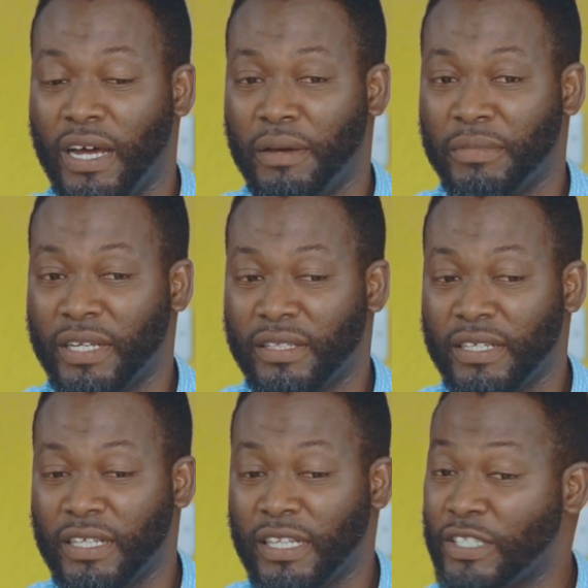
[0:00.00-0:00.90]
and I
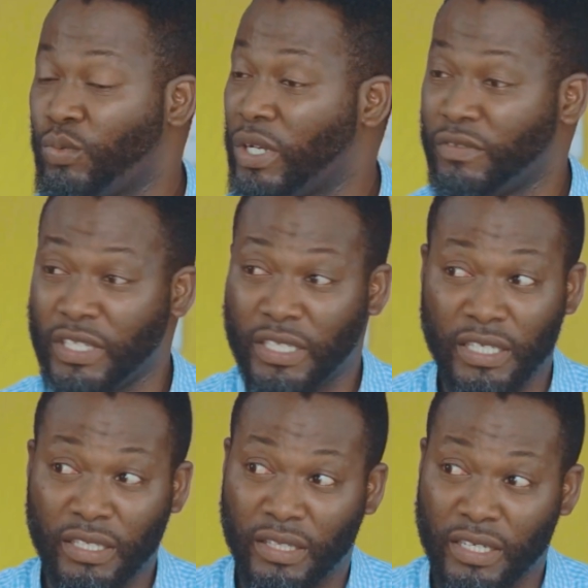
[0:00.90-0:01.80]
think that that's one of the
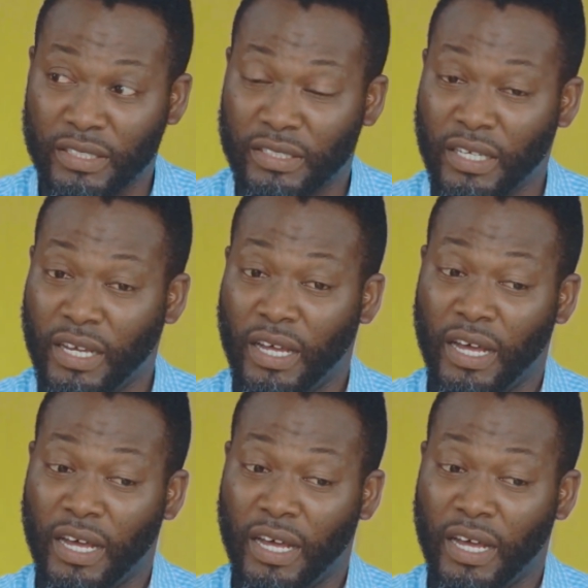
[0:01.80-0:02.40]
key things.